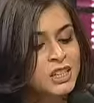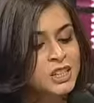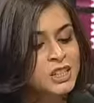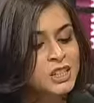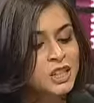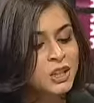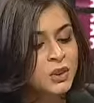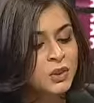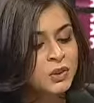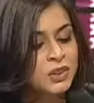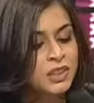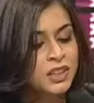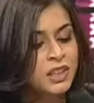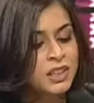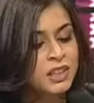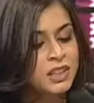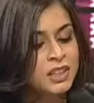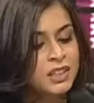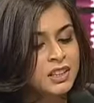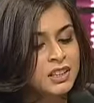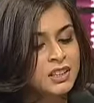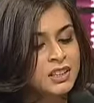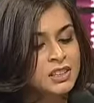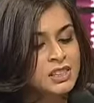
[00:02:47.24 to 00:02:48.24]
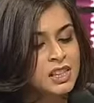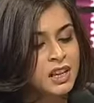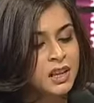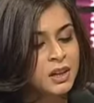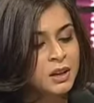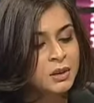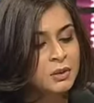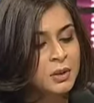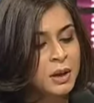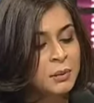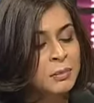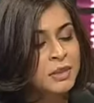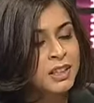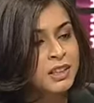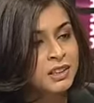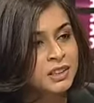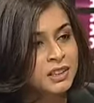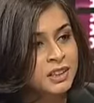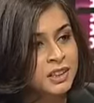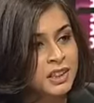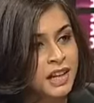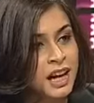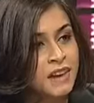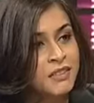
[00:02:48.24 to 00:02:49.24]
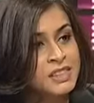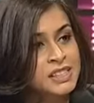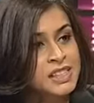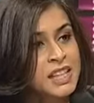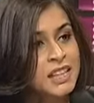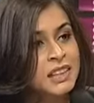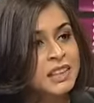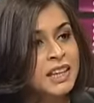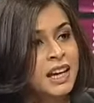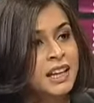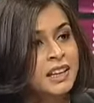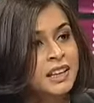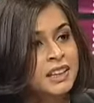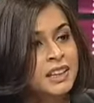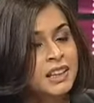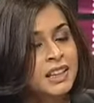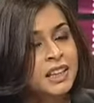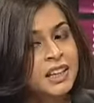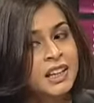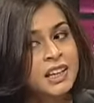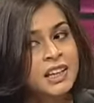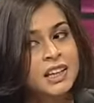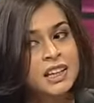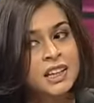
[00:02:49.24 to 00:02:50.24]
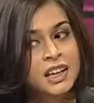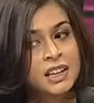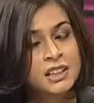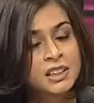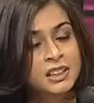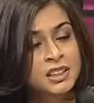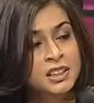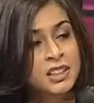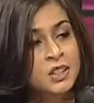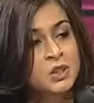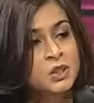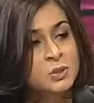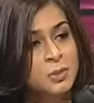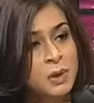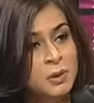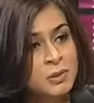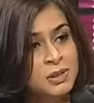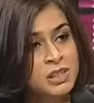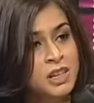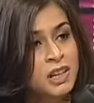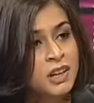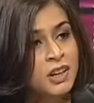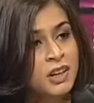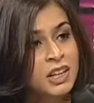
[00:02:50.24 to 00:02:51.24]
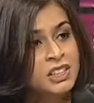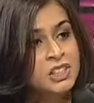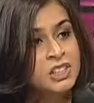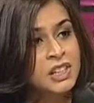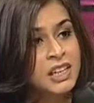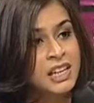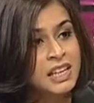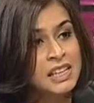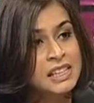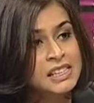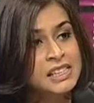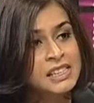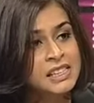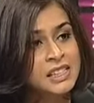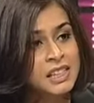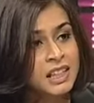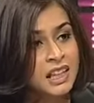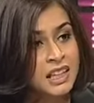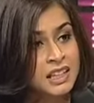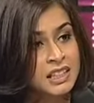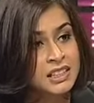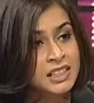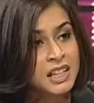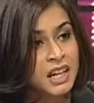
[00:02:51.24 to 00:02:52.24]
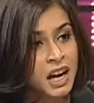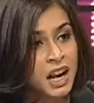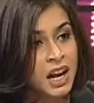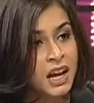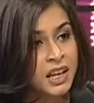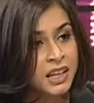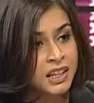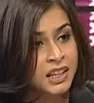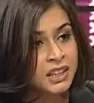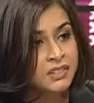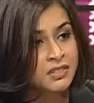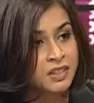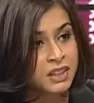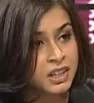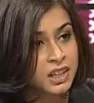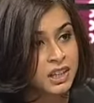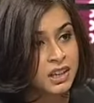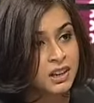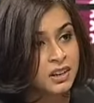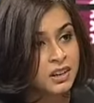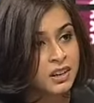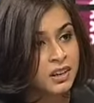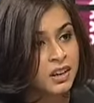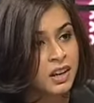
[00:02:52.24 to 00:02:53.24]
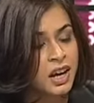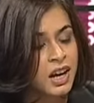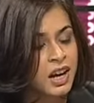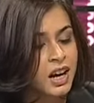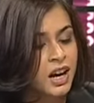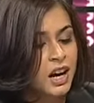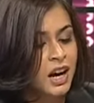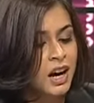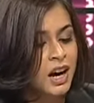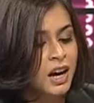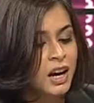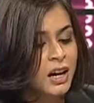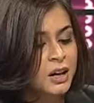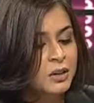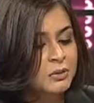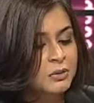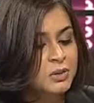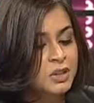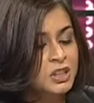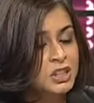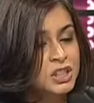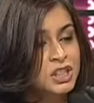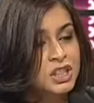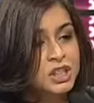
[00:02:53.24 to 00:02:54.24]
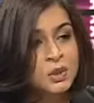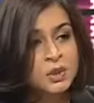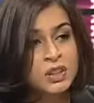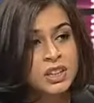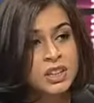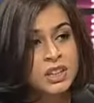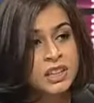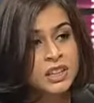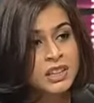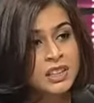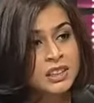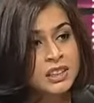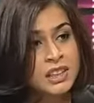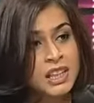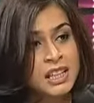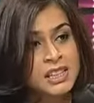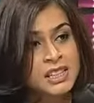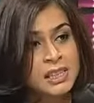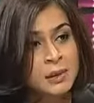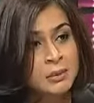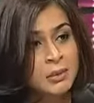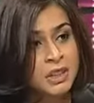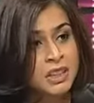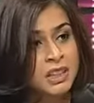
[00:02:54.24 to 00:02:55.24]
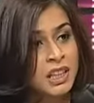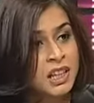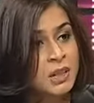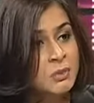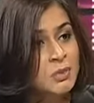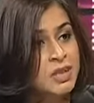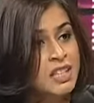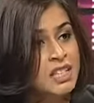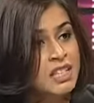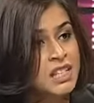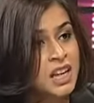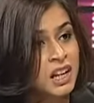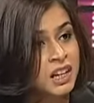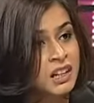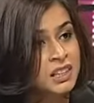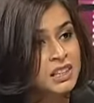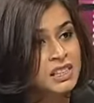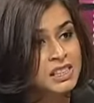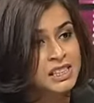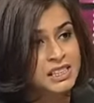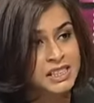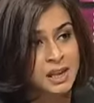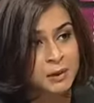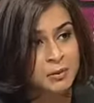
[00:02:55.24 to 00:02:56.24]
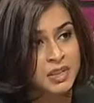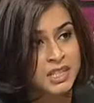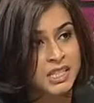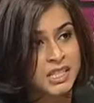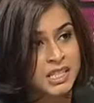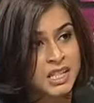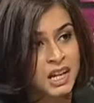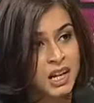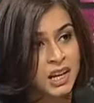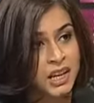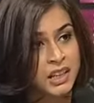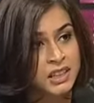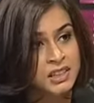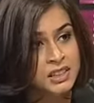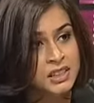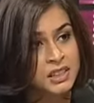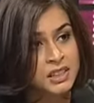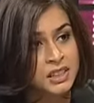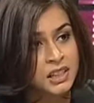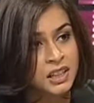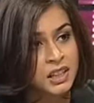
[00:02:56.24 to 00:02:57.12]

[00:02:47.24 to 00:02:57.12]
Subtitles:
Do you think that, I mean, having said that, newspaper circulation is in decline even here. Do you think there's something that can be done to stem this tide?